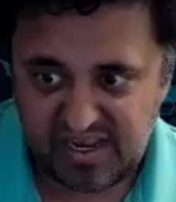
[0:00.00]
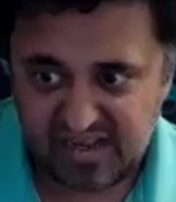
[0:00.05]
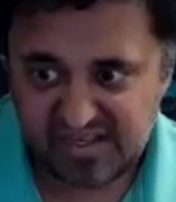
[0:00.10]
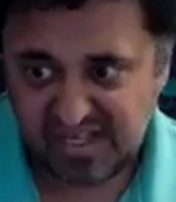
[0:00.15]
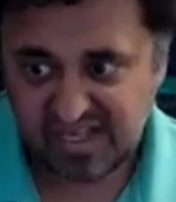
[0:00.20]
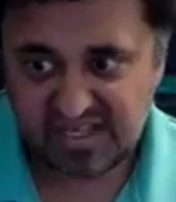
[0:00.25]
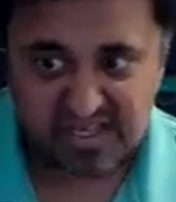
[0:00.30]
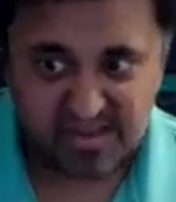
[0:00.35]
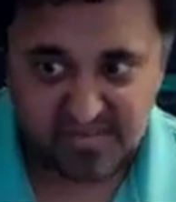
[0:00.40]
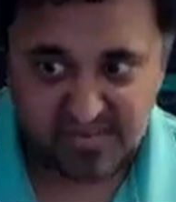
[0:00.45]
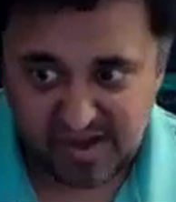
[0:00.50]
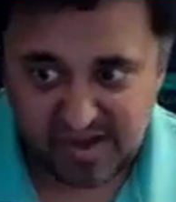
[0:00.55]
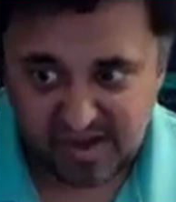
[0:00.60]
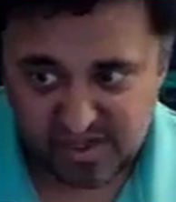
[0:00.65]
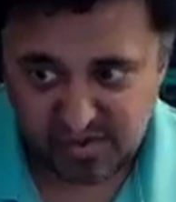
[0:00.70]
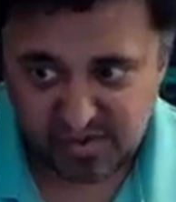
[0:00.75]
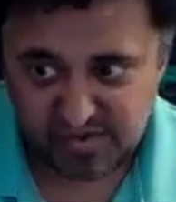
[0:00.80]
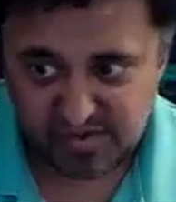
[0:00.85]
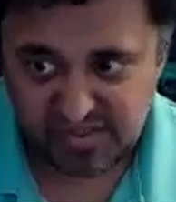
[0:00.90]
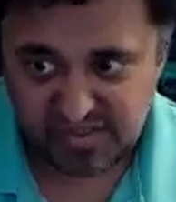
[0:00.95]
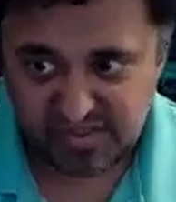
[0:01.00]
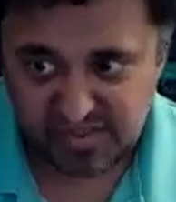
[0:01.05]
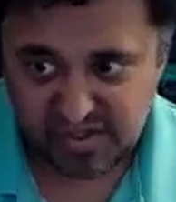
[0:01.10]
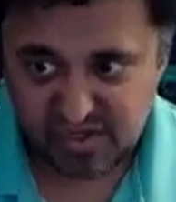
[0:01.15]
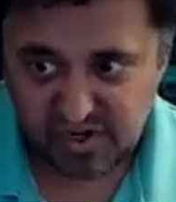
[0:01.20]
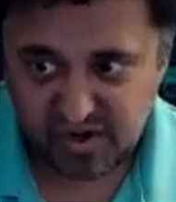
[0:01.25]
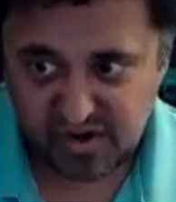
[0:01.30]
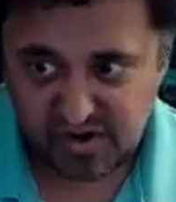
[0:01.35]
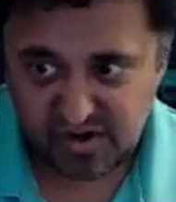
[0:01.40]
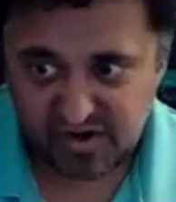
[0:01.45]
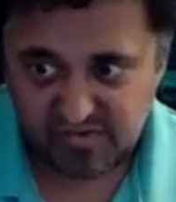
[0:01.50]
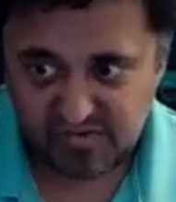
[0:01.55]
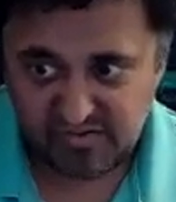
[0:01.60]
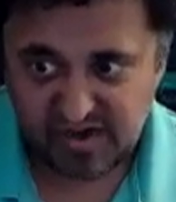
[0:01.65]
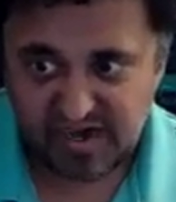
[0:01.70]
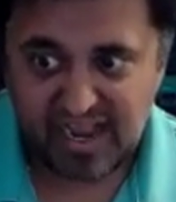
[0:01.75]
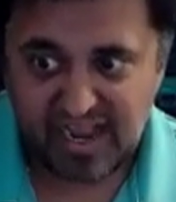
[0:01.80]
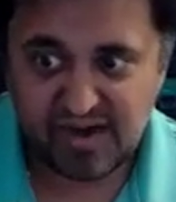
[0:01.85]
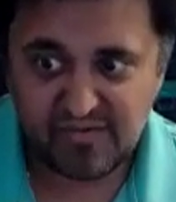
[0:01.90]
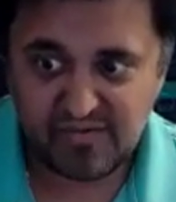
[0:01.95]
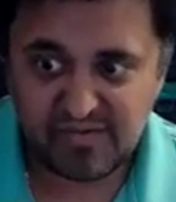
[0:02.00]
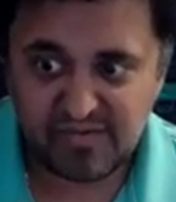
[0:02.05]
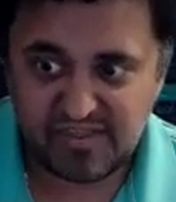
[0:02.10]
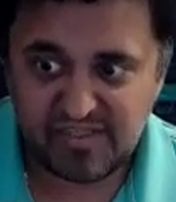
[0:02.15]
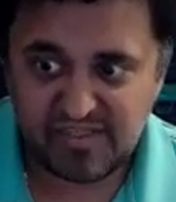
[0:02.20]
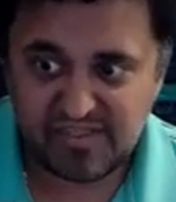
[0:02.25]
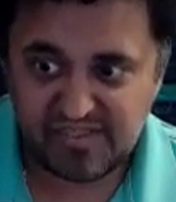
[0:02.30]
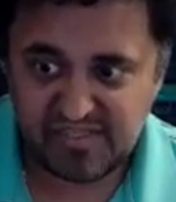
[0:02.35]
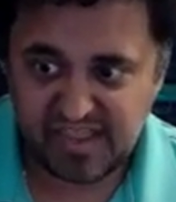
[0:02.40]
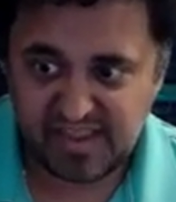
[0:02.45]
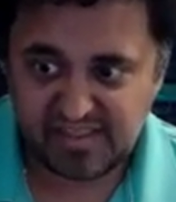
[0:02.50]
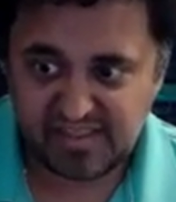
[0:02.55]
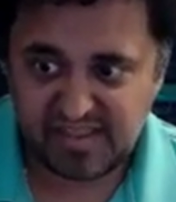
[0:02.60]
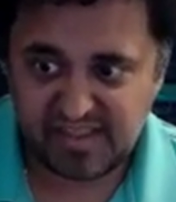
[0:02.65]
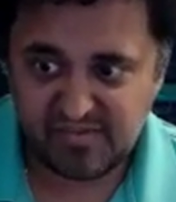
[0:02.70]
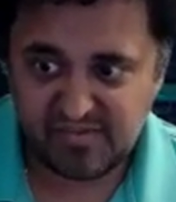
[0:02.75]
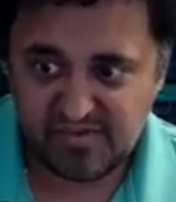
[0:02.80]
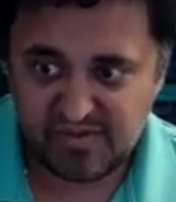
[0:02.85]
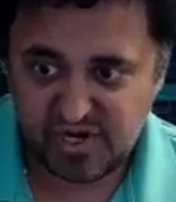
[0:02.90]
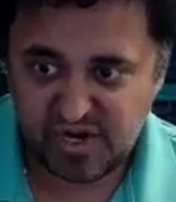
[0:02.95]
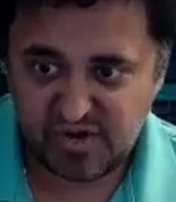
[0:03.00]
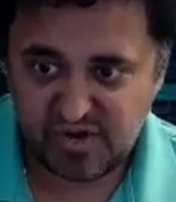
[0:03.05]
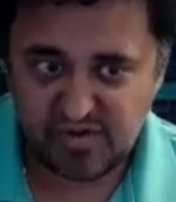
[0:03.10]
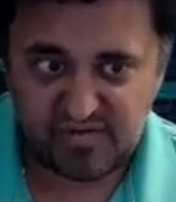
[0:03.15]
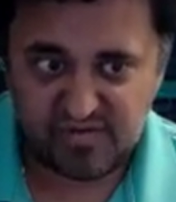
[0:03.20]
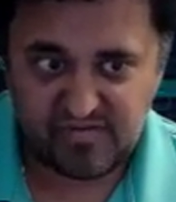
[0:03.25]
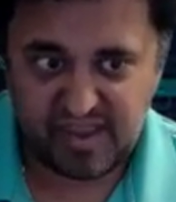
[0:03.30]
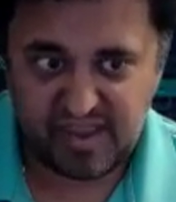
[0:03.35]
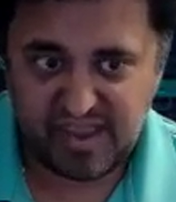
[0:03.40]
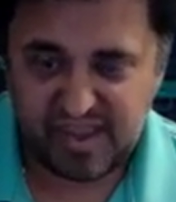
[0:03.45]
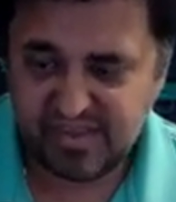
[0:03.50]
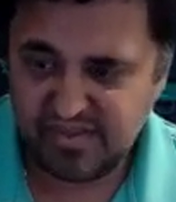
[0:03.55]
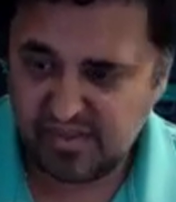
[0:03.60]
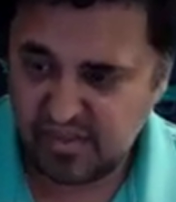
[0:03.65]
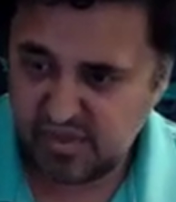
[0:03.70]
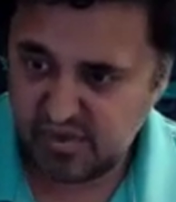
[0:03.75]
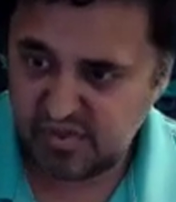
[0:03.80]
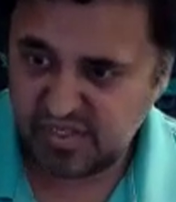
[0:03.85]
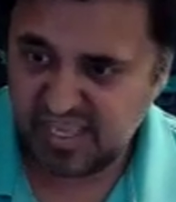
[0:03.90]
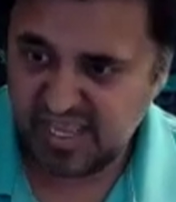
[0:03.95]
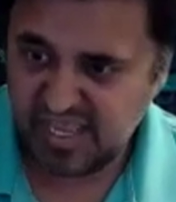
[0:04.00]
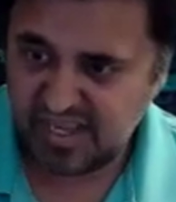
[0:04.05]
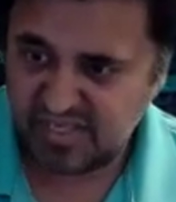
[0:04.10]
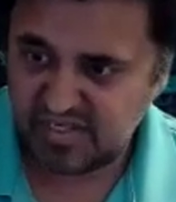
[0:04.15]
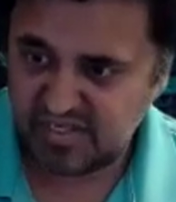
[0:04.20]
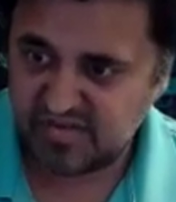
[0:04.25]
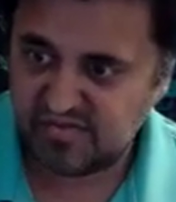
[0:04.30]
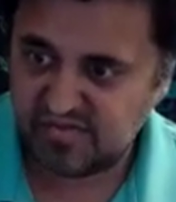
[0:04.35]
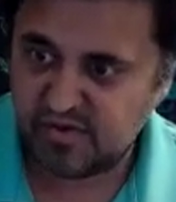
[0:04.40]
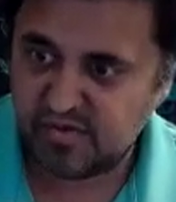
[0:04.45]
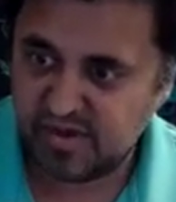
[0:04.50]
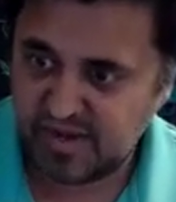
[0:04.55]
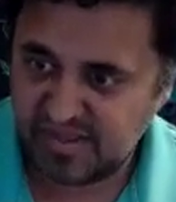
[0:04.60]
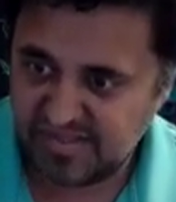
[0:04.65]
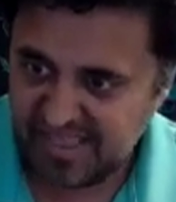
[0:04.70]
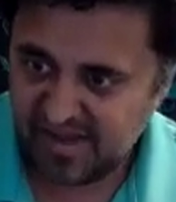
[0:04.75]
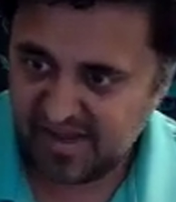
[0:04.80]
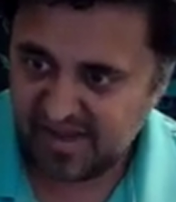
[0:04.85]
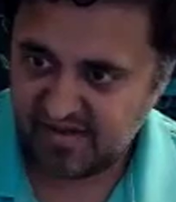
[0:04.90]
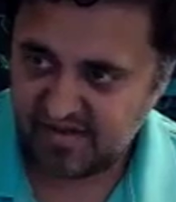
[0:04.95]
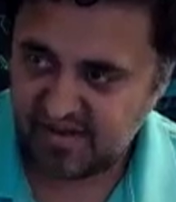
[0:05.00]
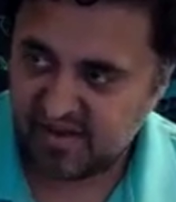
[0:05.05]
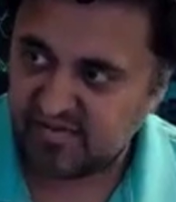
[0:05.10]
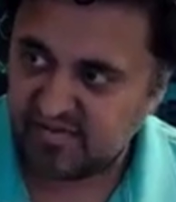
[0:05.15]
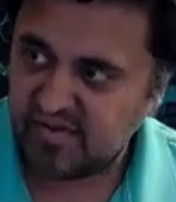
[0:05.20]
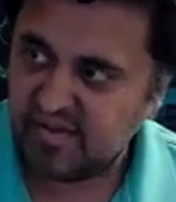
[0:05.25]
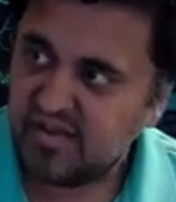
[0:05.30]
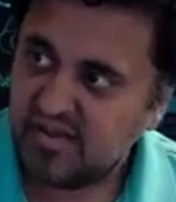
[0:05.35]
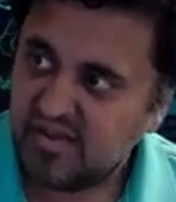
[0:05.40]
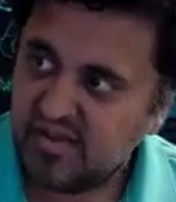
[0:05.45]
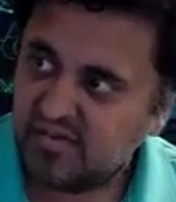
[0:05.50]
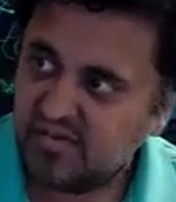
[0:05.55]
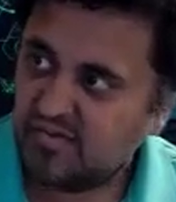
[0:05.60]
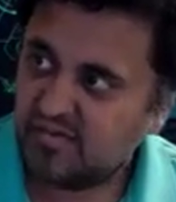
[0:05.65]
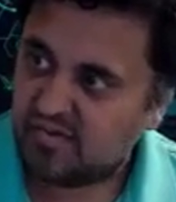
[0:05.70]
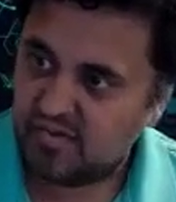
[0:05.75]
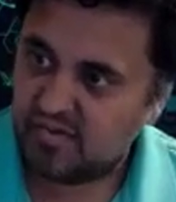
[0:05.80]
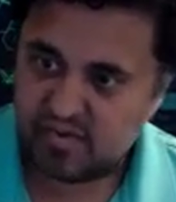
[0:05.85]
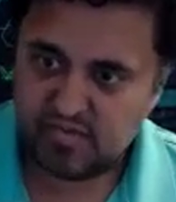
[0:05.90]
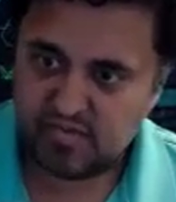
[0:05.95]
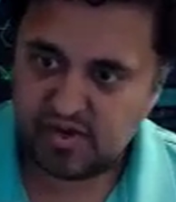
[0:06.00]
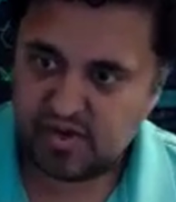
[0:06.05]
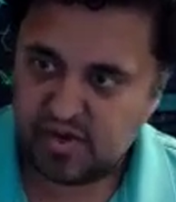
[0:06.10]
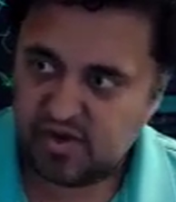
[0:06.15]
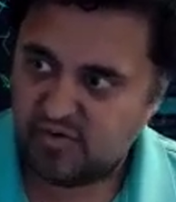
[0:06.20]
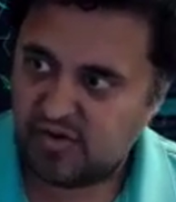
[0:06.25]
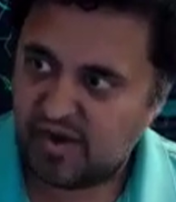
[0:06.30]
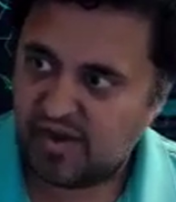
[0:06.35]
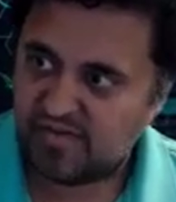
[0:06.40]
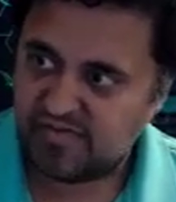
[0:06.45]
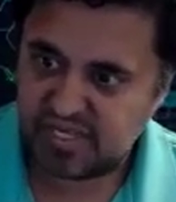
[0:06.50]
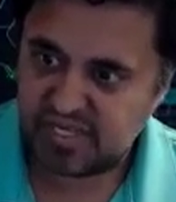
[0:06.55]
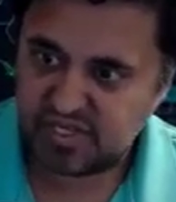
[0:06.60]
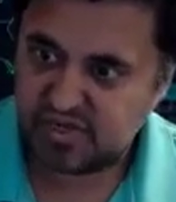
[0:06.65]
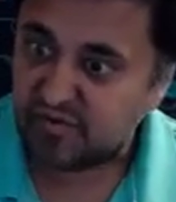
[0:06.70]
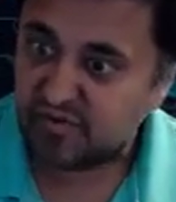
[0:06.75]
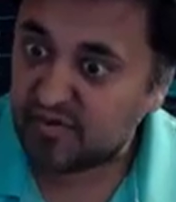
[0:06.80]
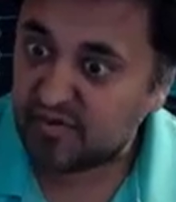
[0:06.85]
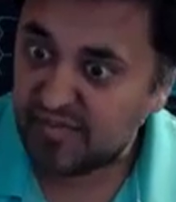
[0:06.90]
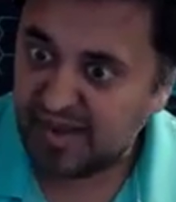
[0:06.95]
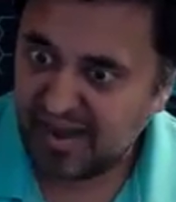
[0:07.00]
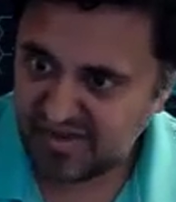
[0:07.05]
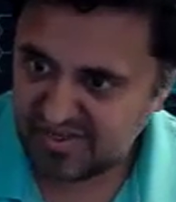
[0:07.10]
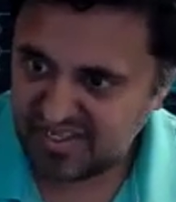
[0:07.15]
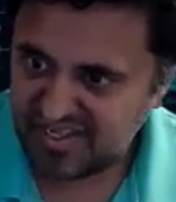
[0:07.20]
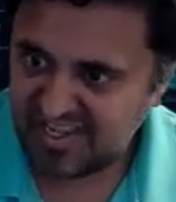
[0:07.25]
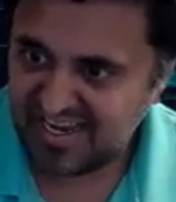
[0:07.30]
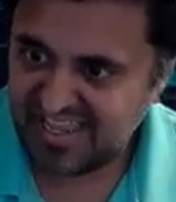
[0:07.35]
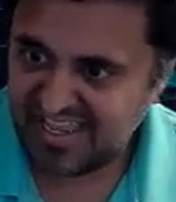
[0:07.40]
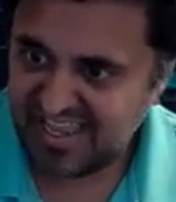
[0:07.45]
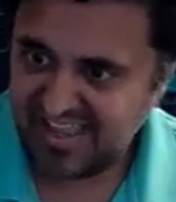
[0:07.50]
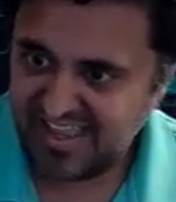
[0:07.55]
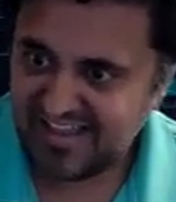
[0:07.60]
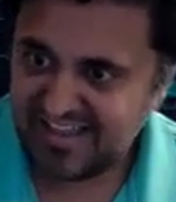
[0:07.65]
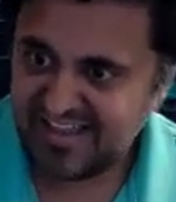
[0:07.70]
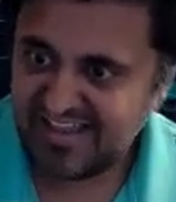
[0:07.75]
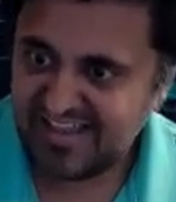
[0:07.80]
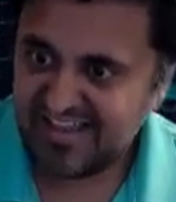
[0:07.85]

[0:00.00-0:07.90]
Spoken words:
to 60 miles with this car, right? I really think that with generative AI, the use cases of going at that, well, what if you drive 600 miles in a day,